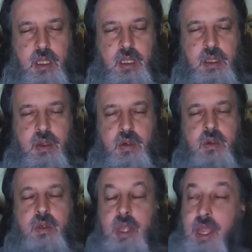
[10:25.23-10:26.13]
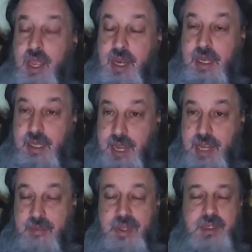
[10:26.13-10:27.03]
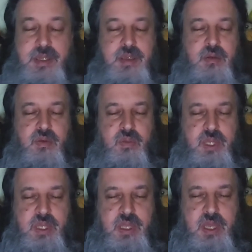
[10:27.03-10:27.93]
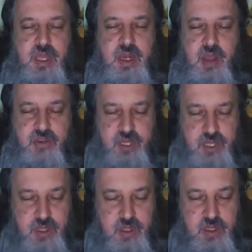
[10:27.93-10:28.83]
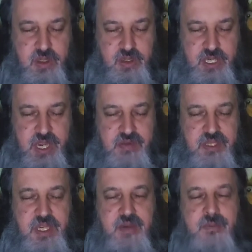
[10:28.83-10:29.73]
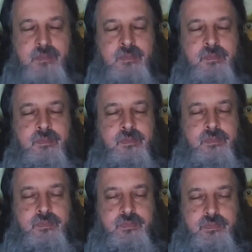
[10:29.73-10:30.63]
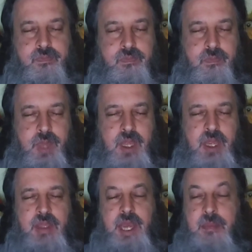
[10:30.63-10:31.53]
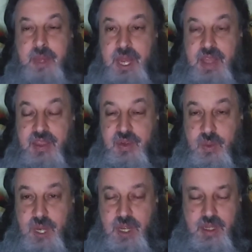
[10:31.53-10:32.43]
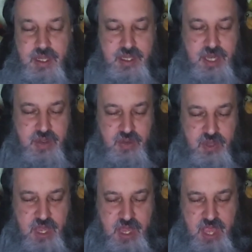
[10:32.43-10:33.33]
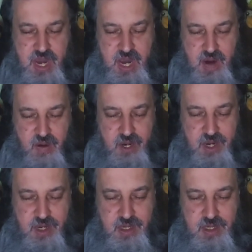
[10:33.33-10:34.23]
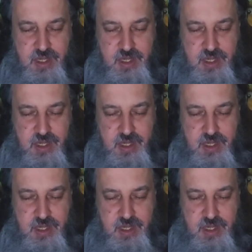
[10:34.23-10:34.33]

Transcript: Newton and Leibniz will be there, and then also include Dostoevsky in that path as well, in that sort of that area.